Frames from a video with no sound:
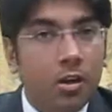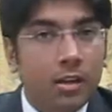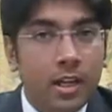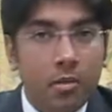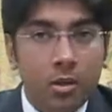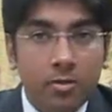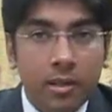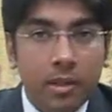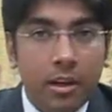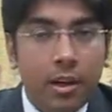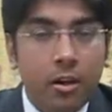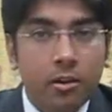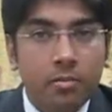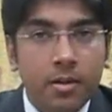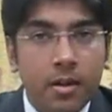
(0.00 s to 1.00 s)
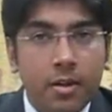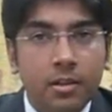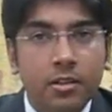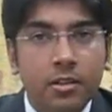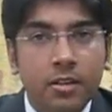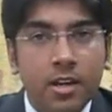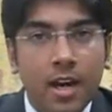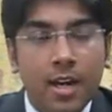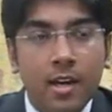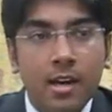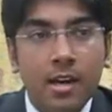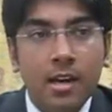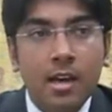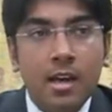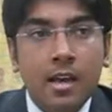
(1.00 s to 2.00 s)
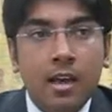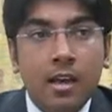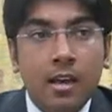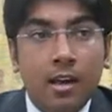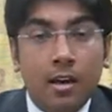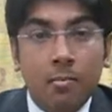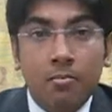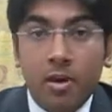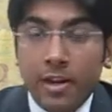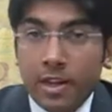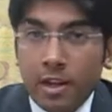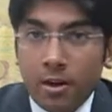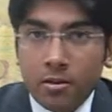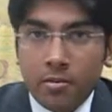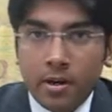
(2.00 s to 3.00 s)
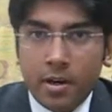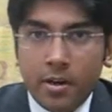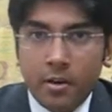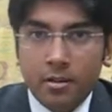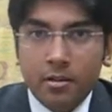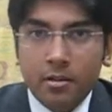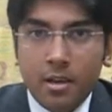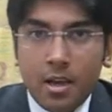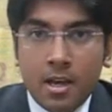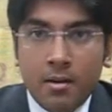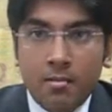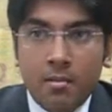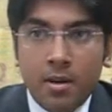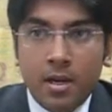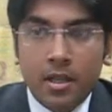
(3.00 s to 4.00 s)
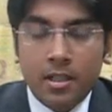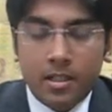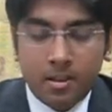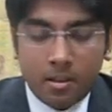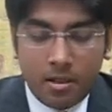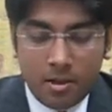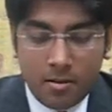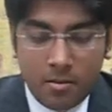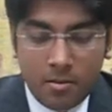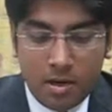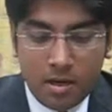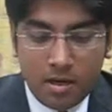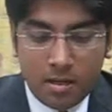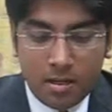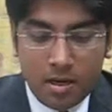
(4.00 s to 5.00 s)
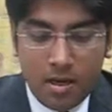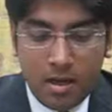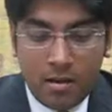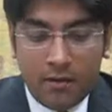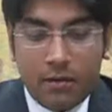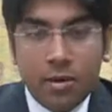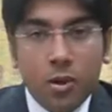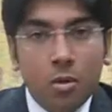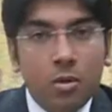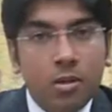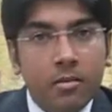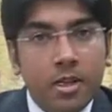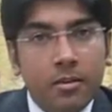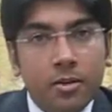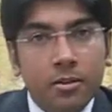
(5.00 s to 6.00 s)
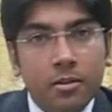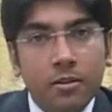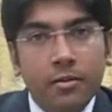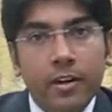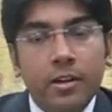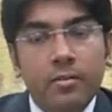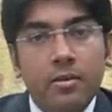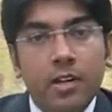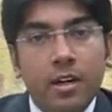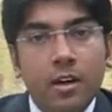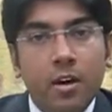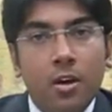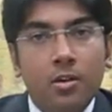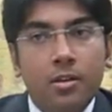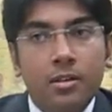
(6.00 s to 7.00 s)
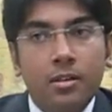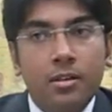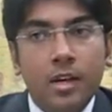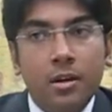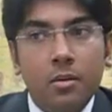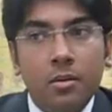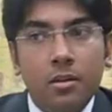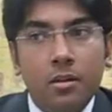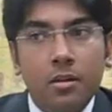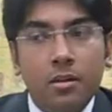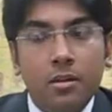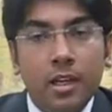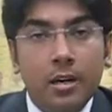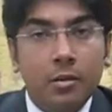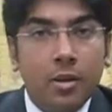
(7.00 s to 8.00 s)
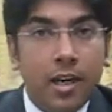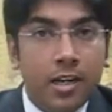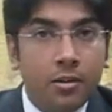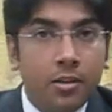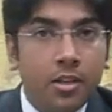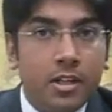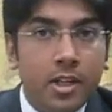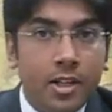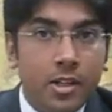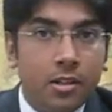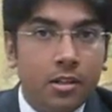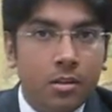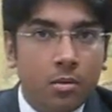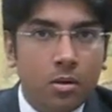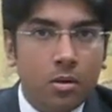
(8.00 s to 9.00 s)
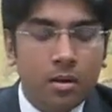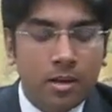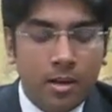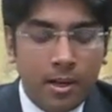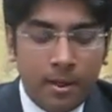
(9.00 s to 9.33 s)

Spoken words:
there will be great entrepreneurs in China, budding entrepreneurs, but few will be able to develop technologies that will actually change the world.